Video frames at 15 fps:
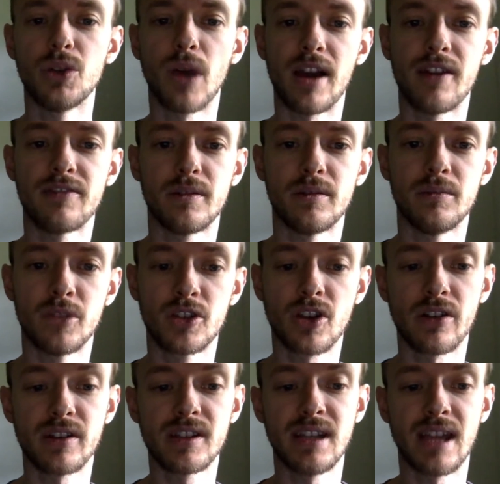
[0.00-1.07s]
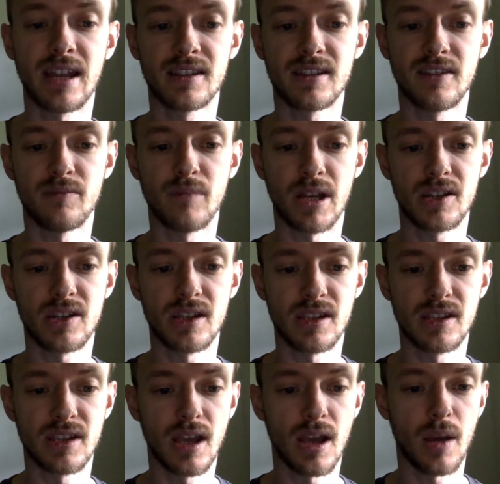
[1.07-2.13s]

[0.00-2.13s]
have majority negative mentions